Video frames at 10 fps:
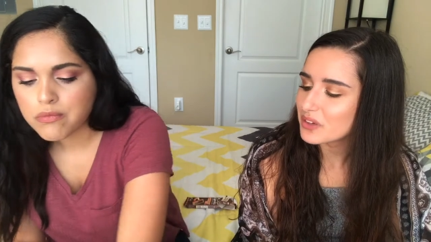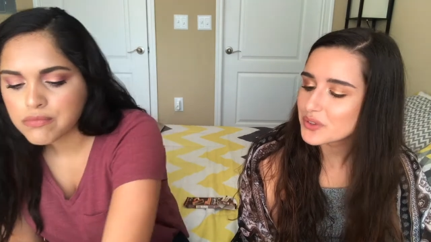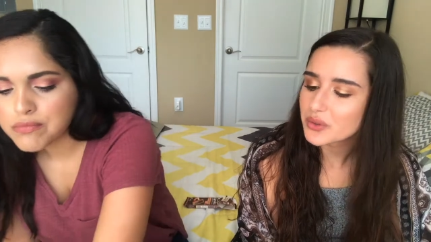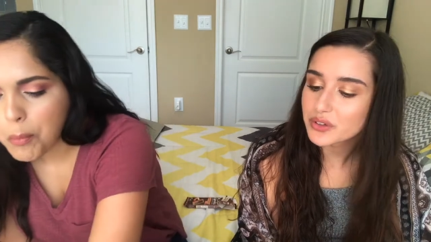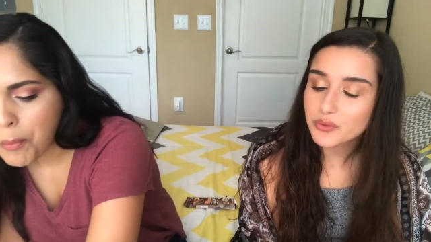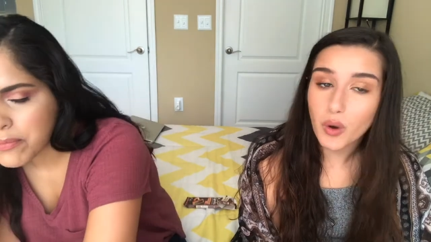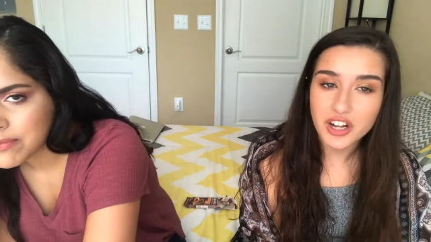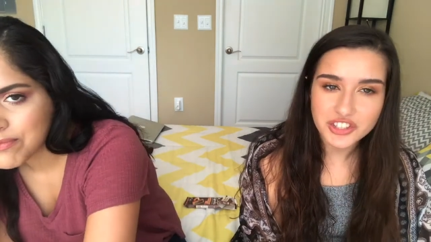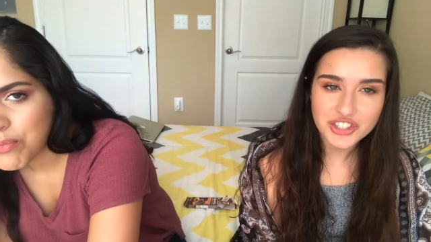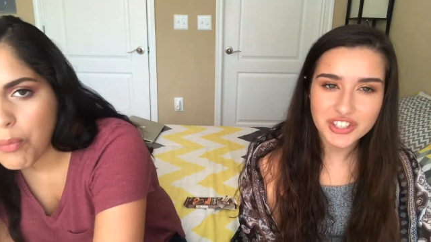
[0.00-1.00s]
Speaker 1: if you have
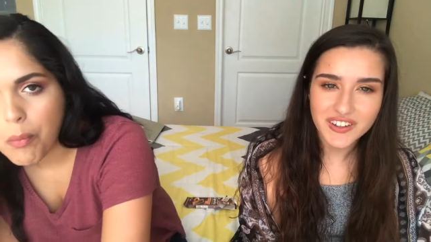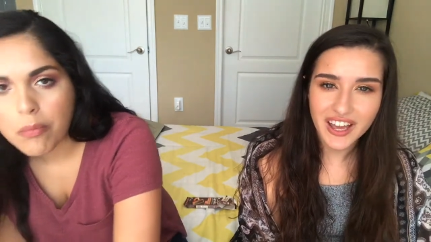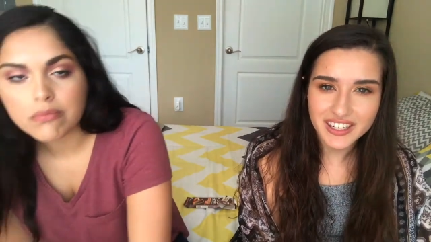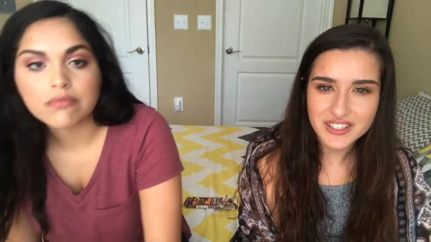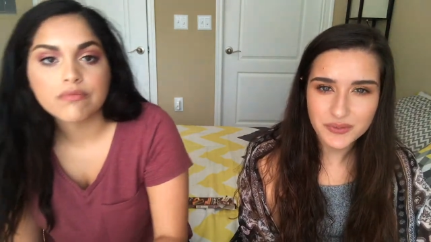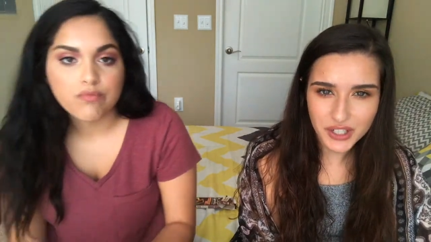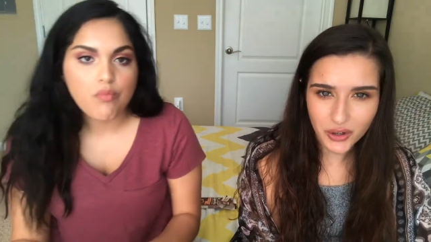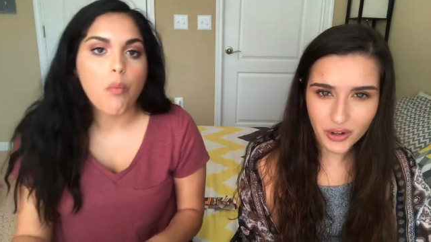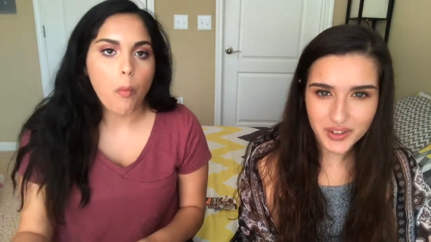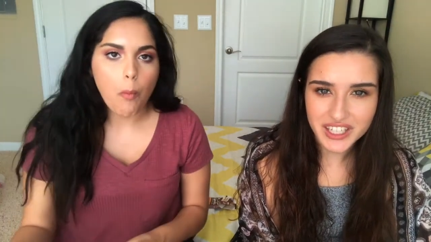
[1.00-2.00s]
watched Henna's
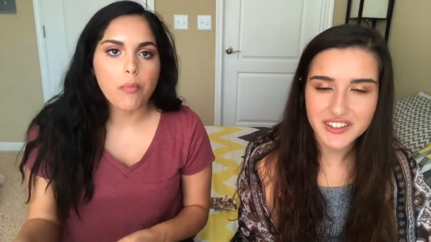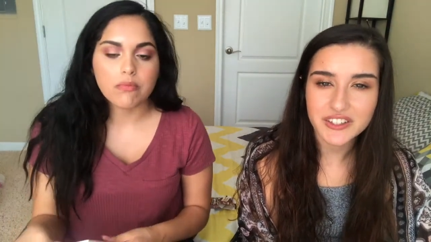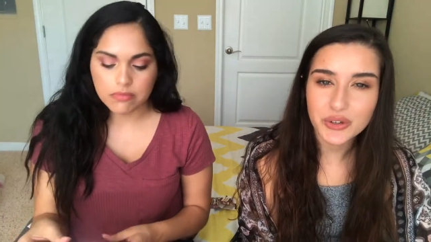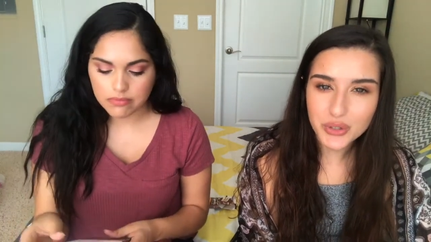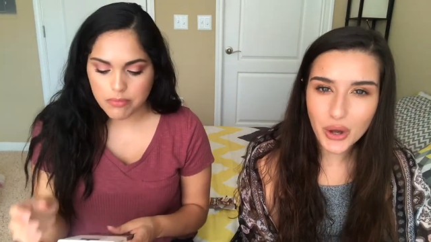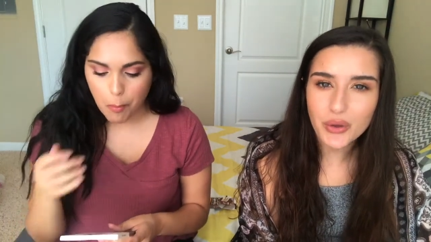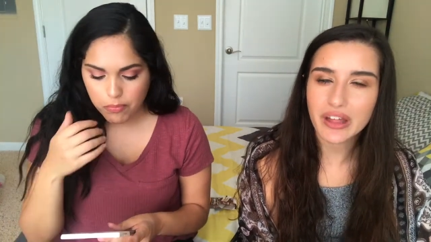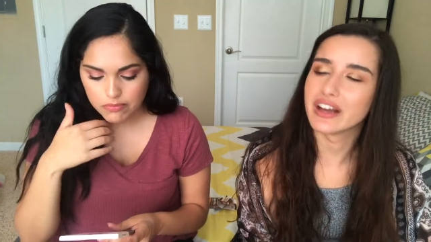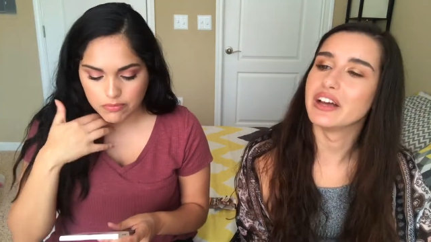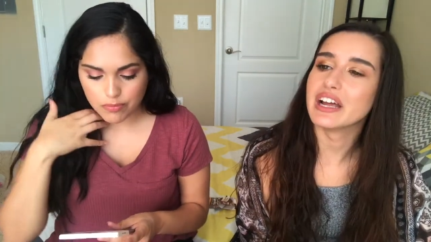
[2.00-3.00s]
video already, then you'll know
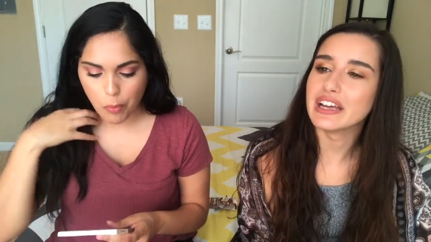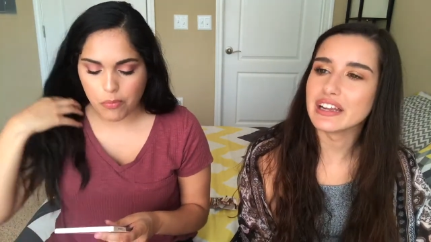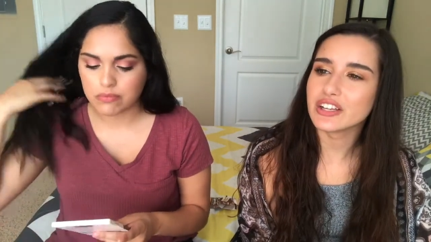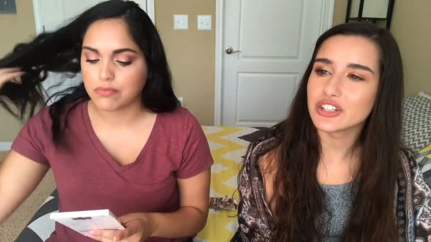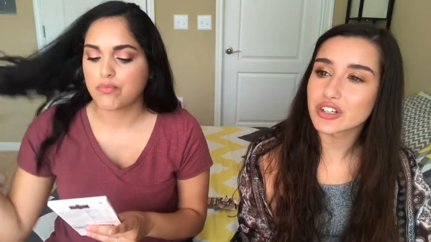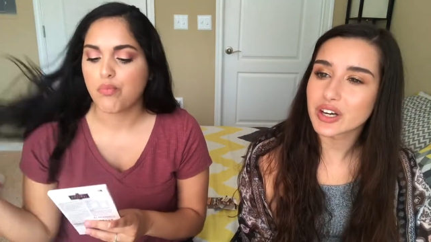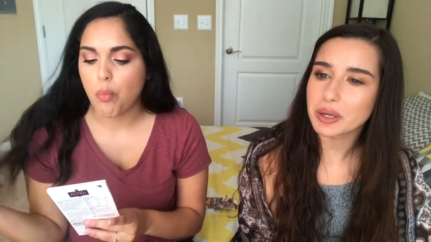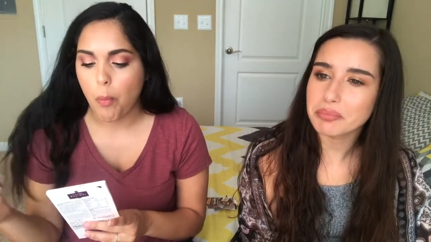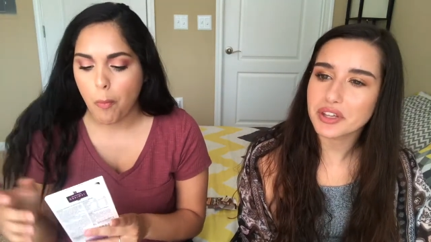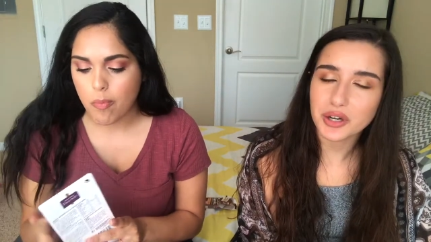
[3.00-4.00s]
that in
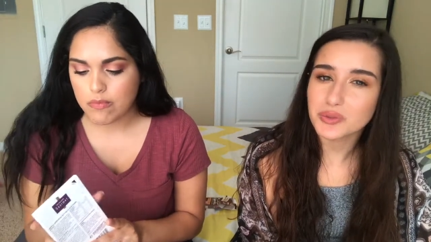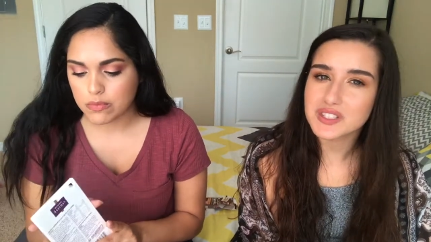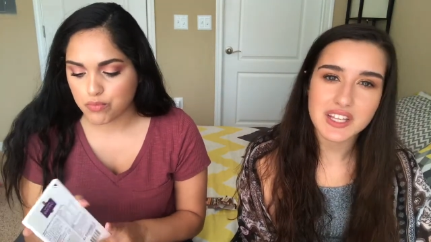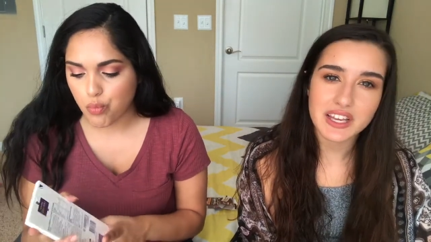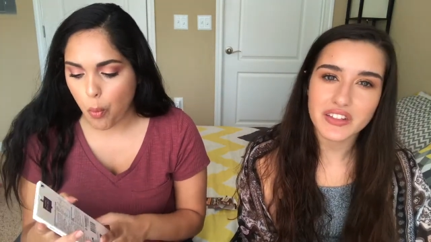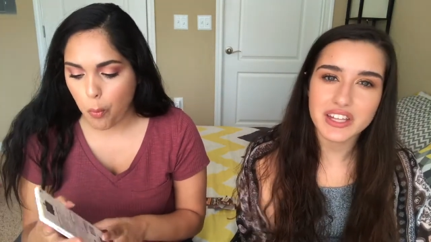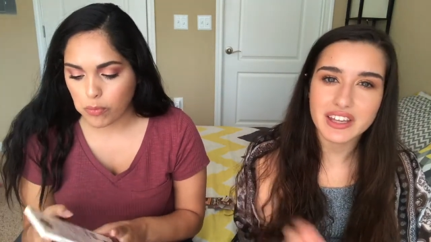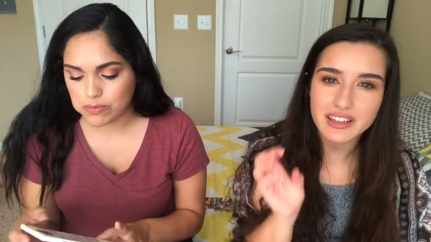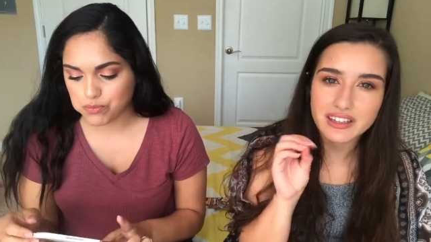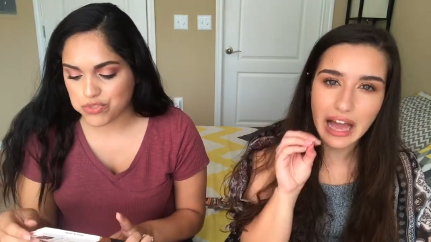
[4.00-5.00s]
Europe, they don't say
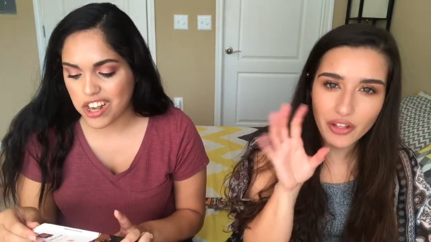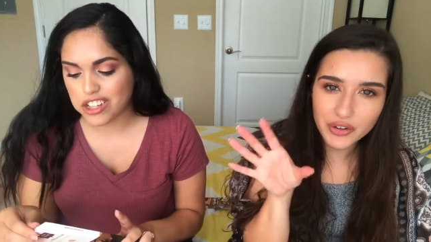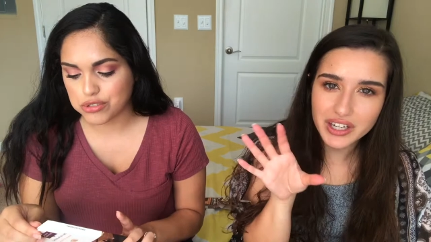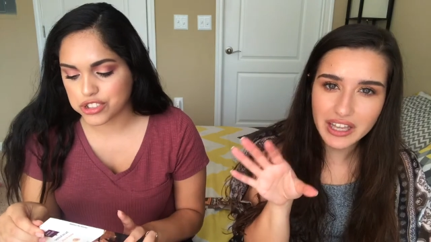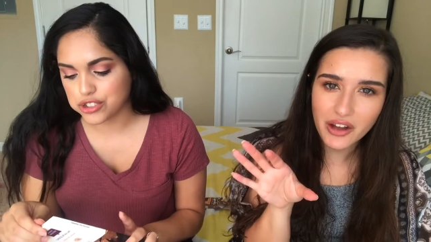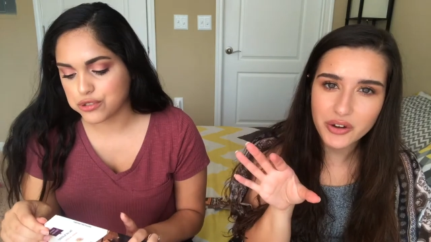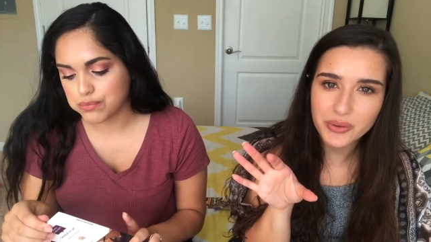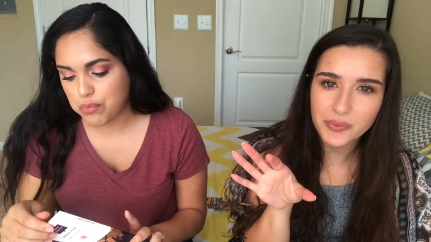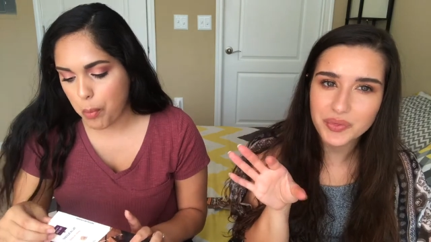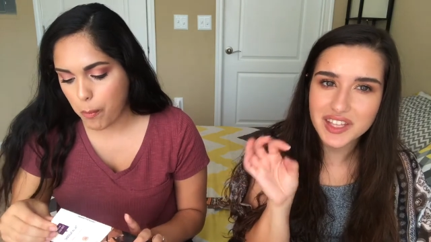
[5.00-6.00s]
like a calorie calories.
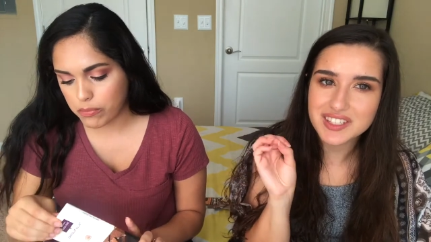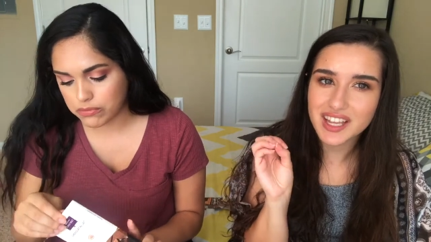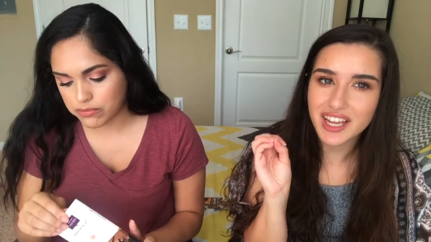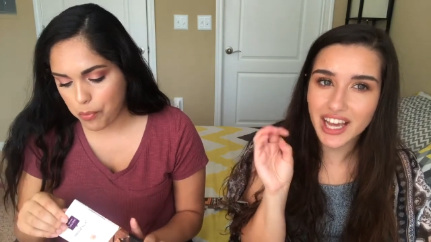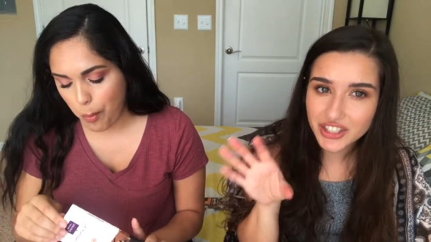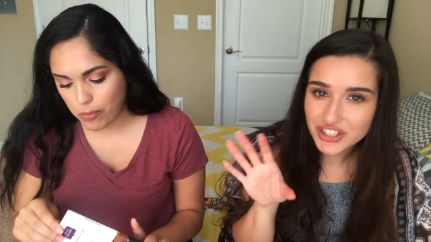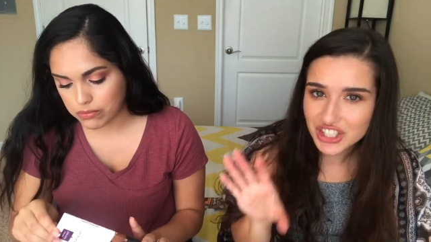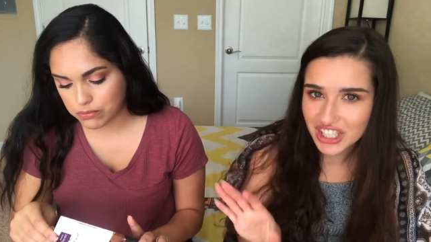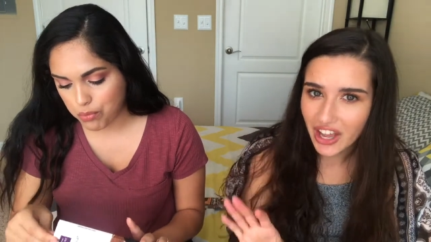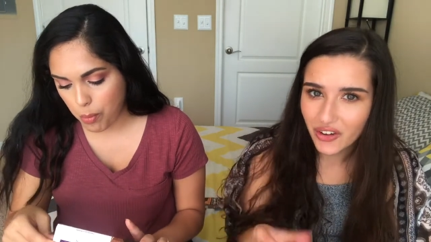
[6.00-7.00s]
count, they say
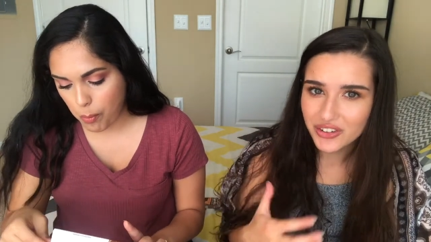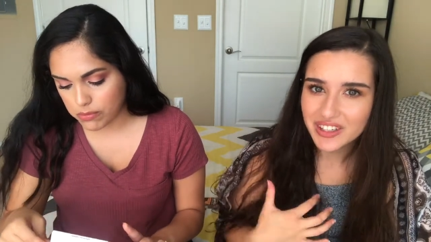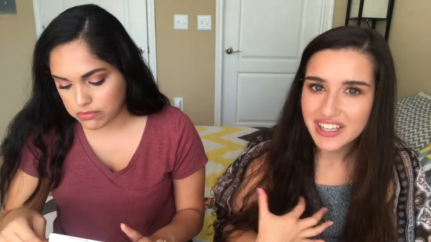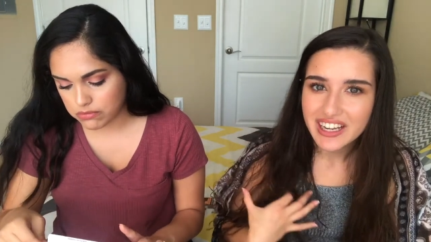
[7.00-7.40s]
energy count.